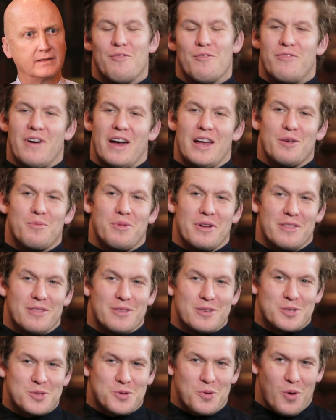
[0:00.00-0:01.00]
Available in
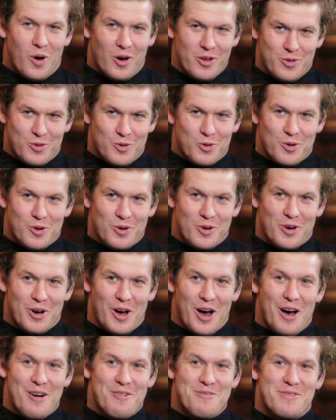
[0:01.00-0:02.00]
the squad
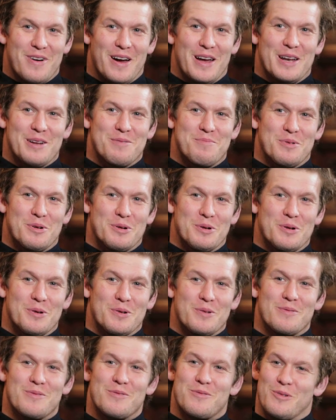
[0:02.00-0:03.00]
or
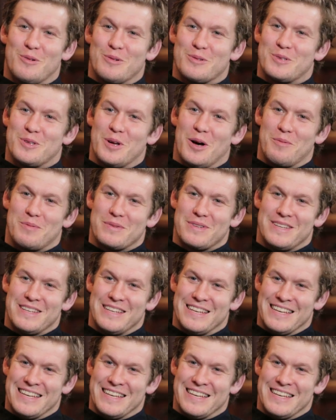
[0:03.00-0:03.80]
available full stop?